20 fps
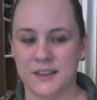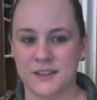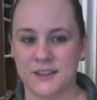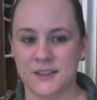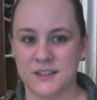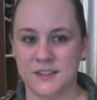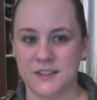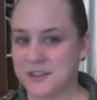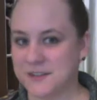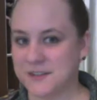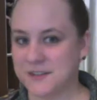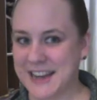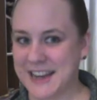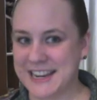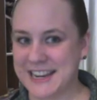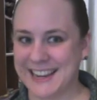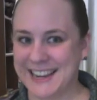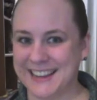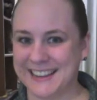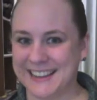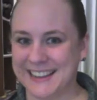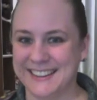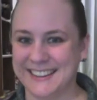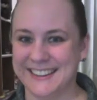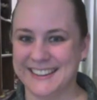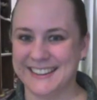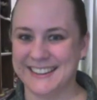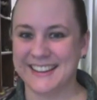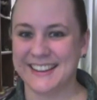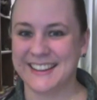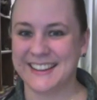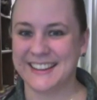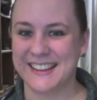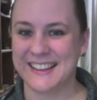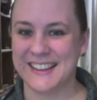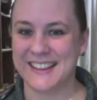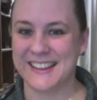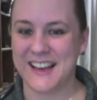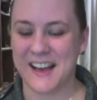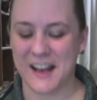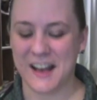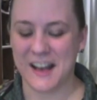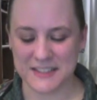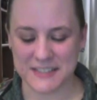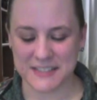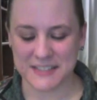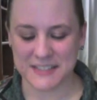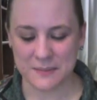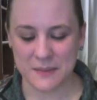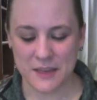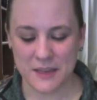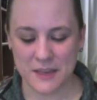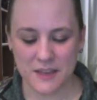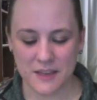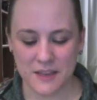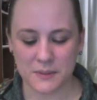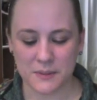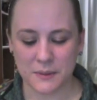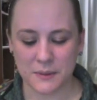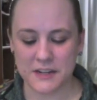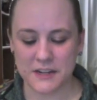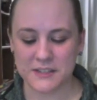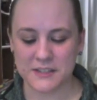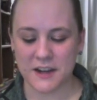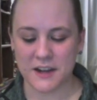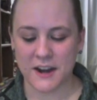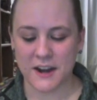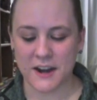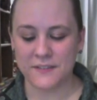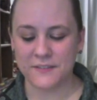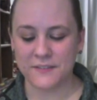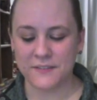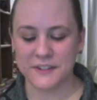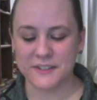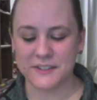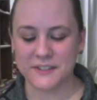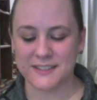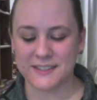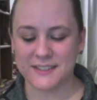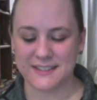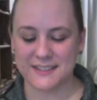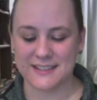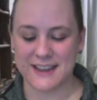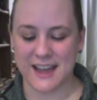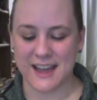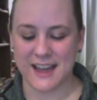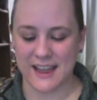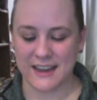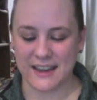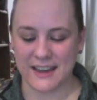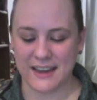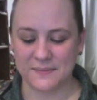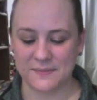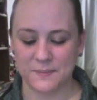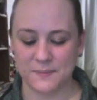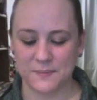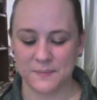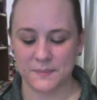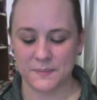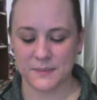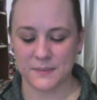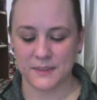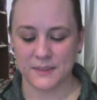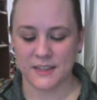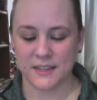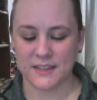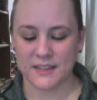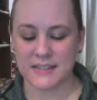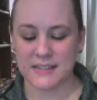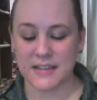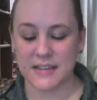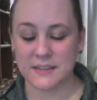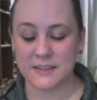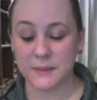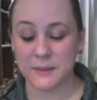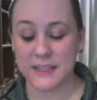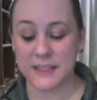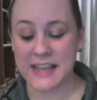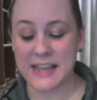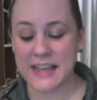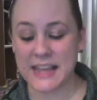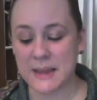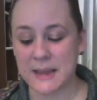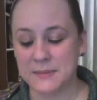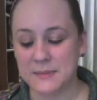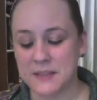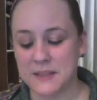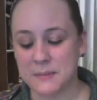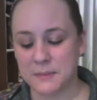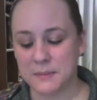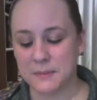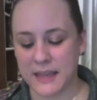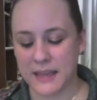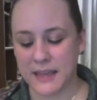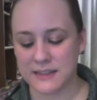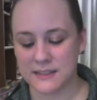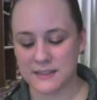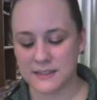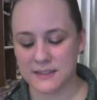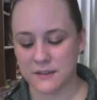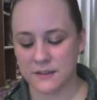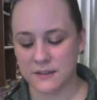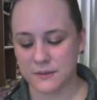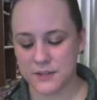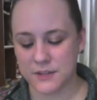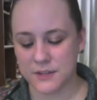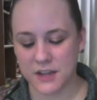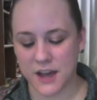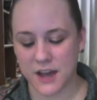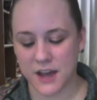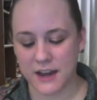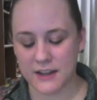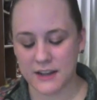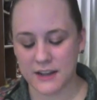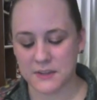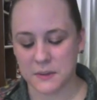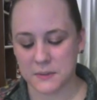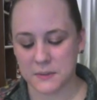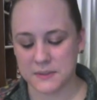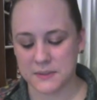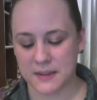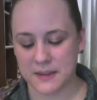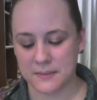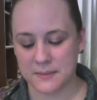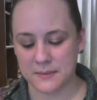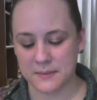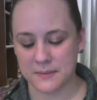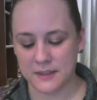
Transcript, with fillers: Did you find it? Awesome. So we're going to start in verse 9. and says, When they came to the place of which God had told him,